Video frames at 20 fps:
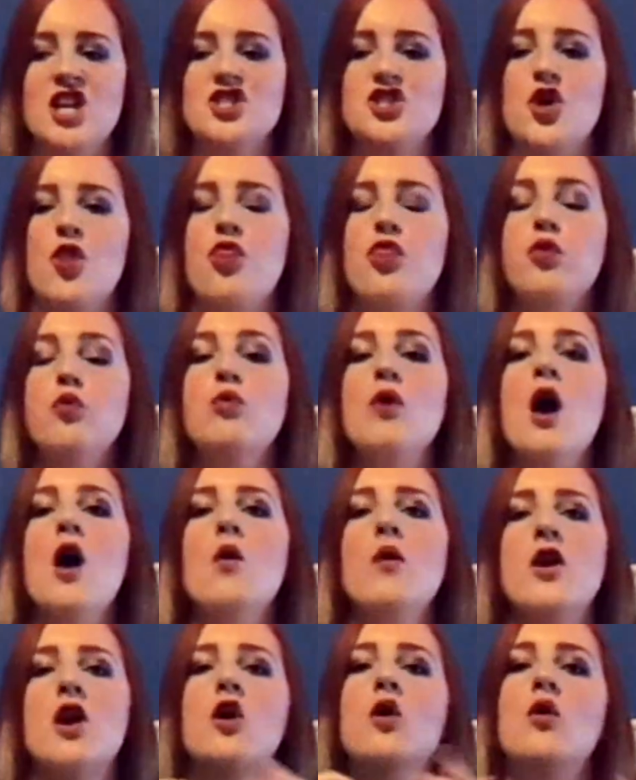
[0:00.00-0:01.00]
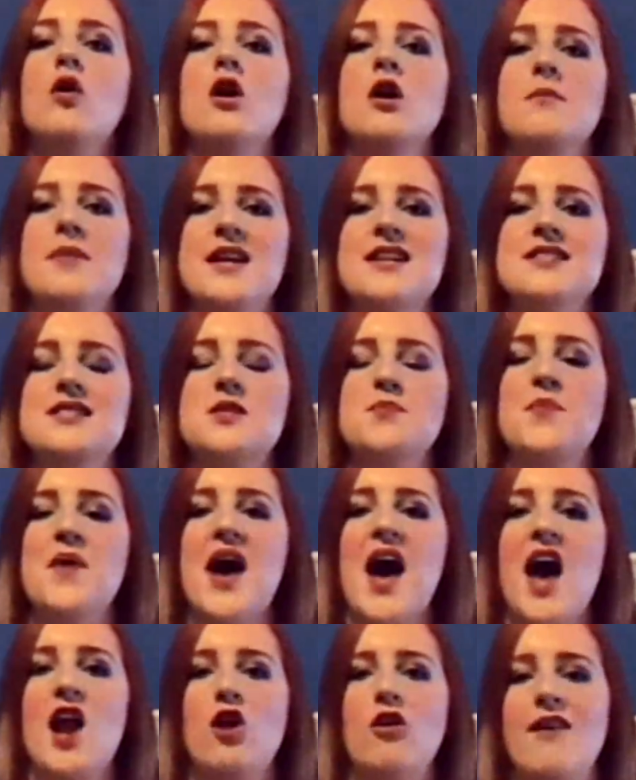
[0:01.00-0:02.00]
to throw an orb into
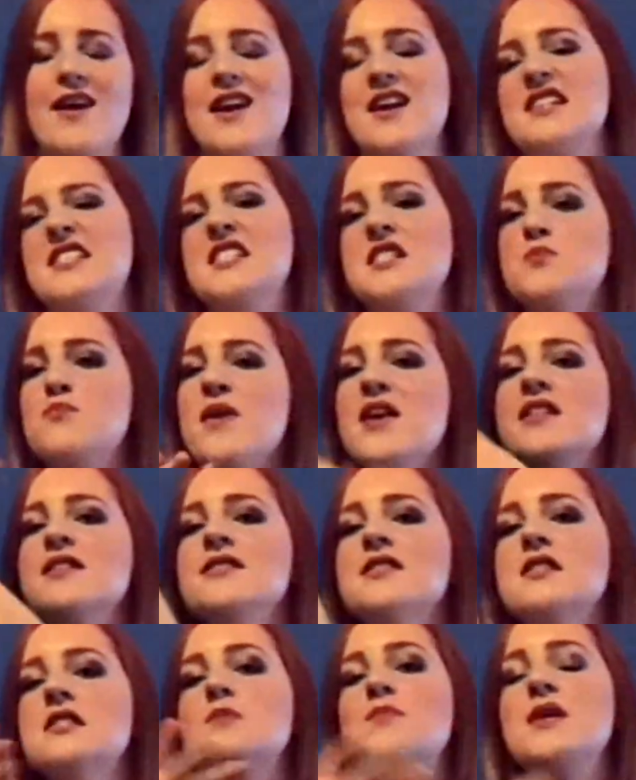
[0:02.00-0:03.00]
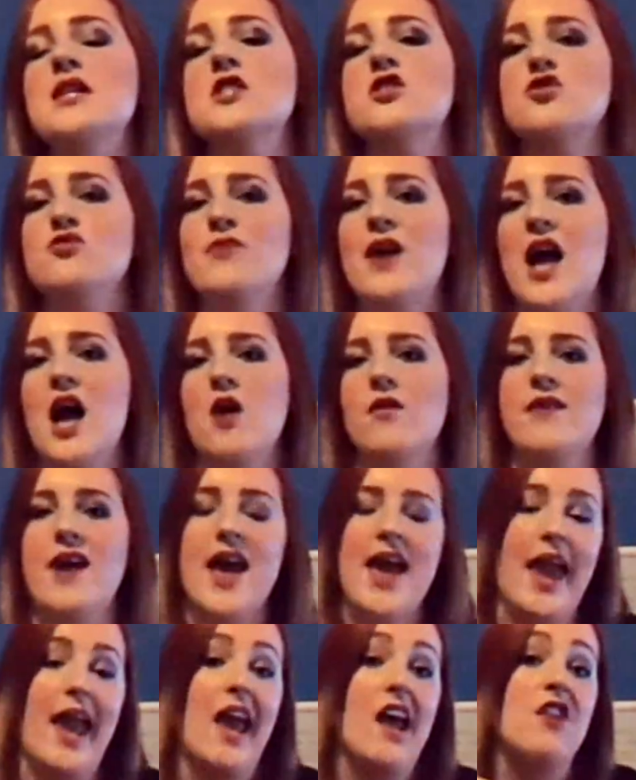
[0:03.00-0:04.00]
battle and it spins and spins around
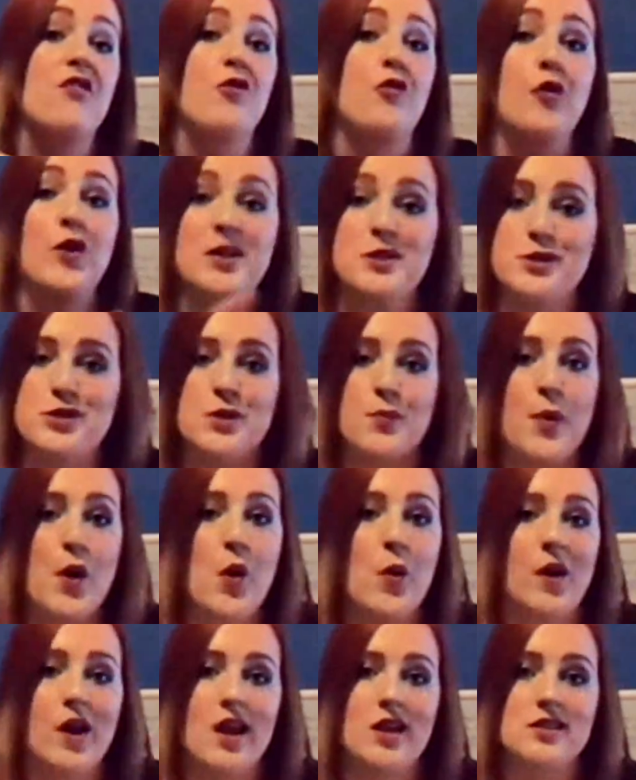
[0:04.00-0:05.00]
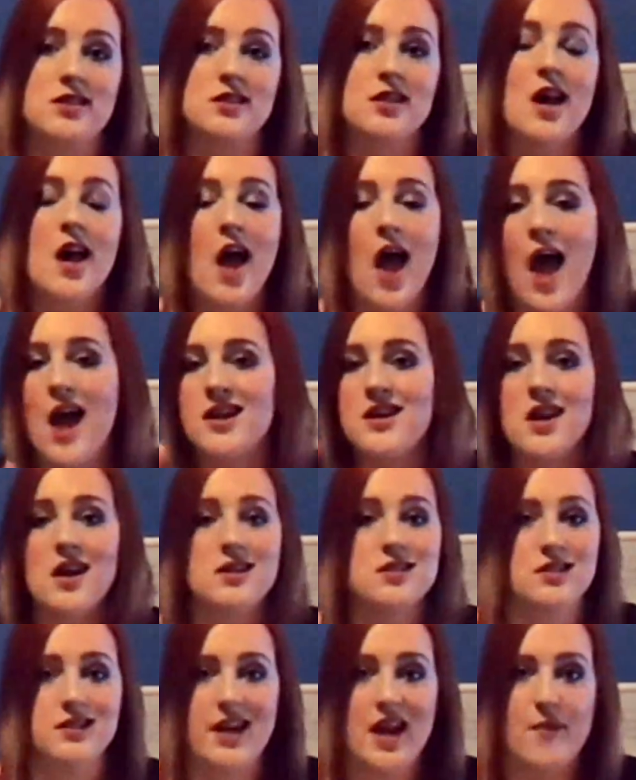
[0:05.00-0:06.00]
and freezes opponents and
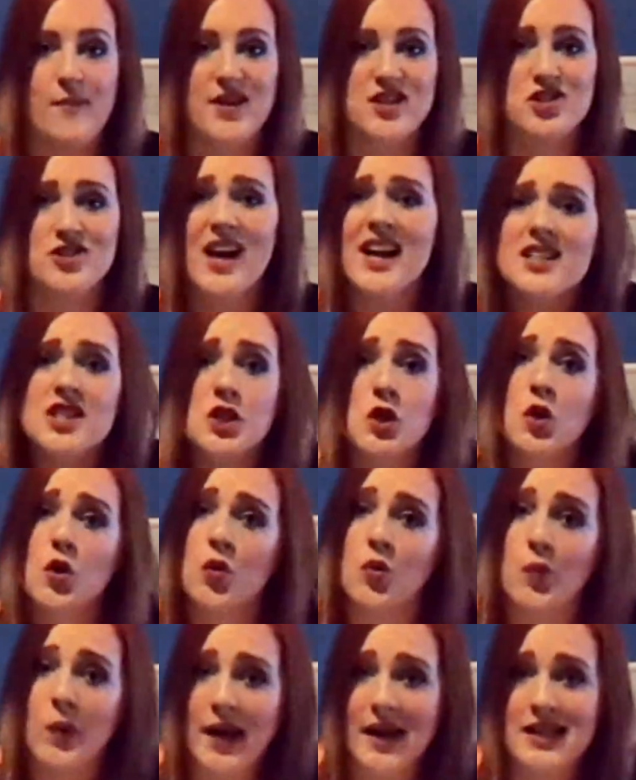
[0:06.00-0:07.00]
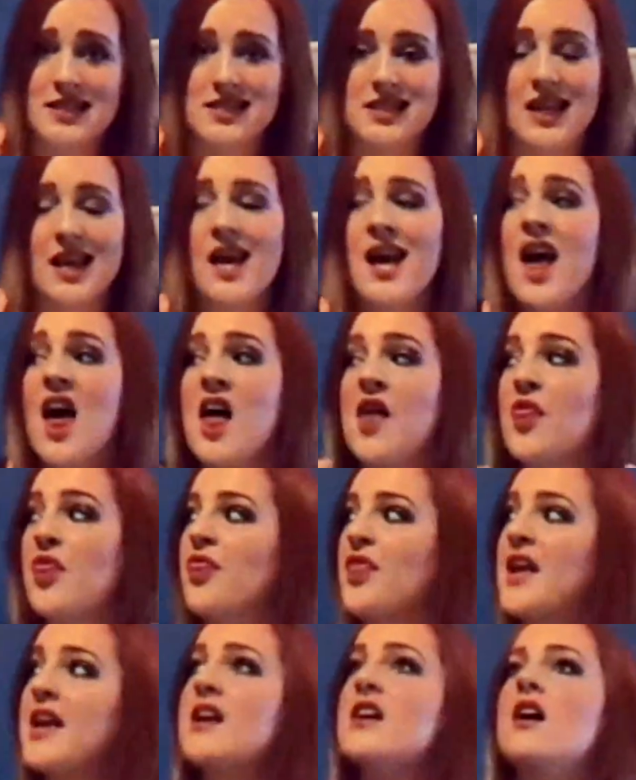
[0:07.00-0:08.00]
does damage. That's crazy.
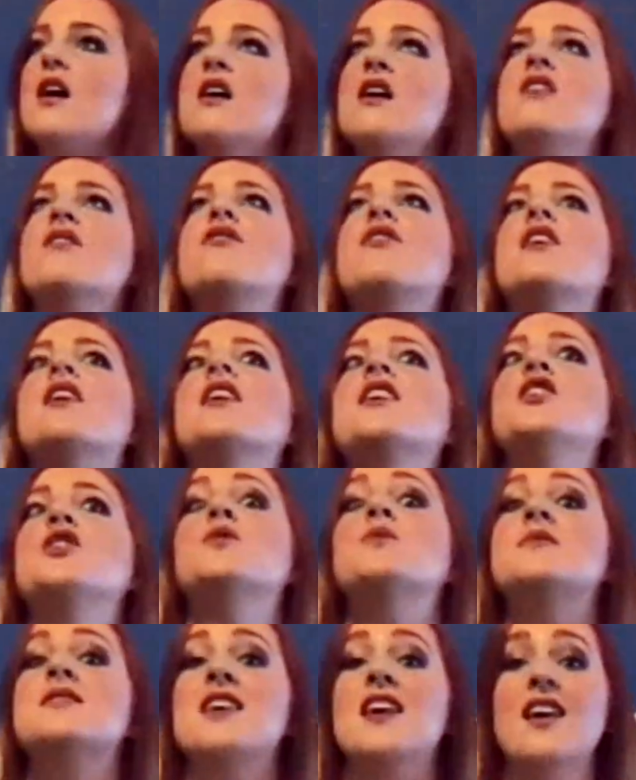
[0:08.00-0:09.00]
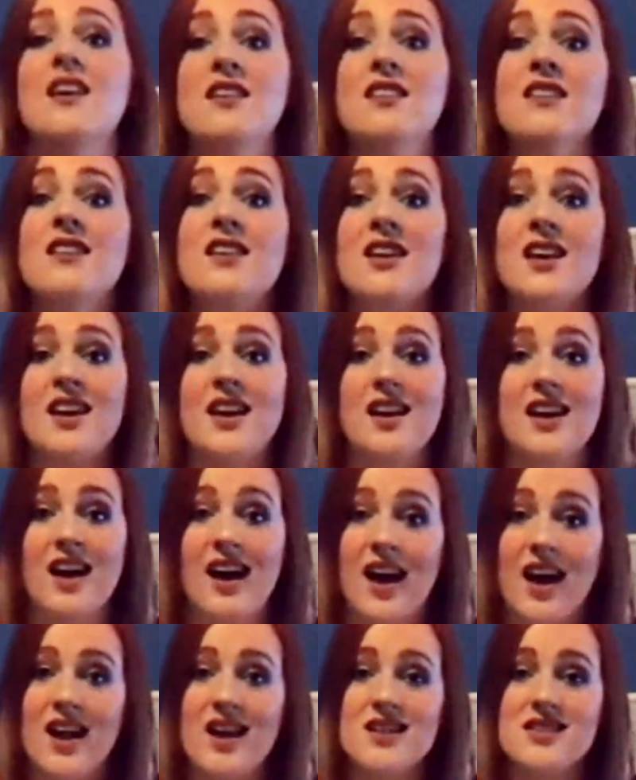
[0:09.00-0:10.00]
Think of the utility,
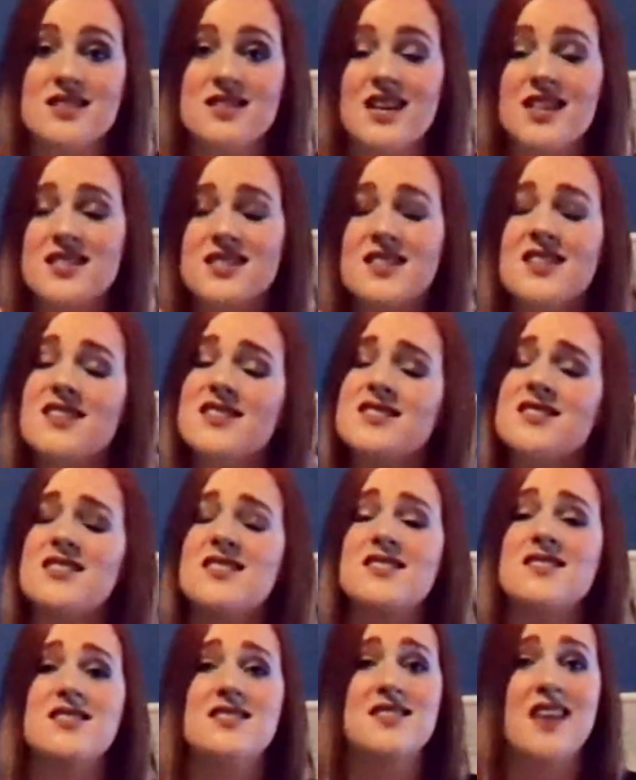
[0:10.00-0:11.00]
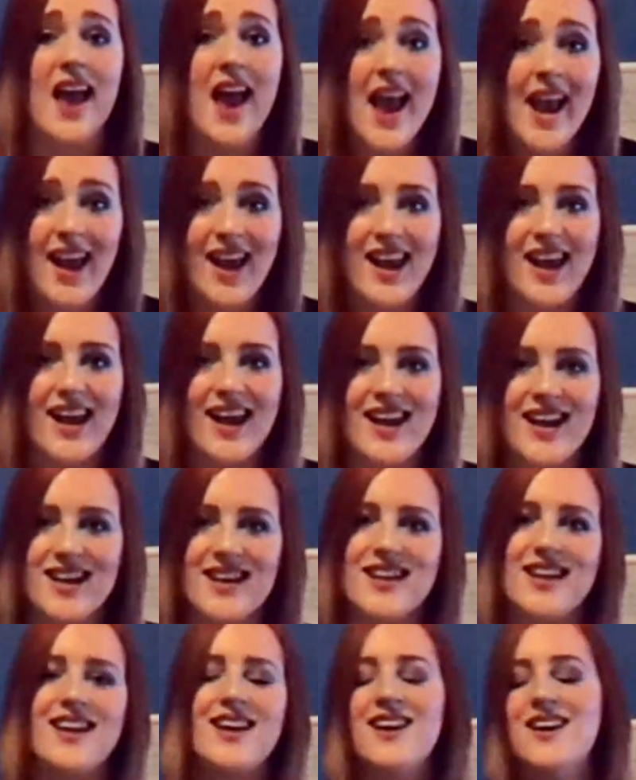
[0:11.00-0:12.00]
guys. That's insane.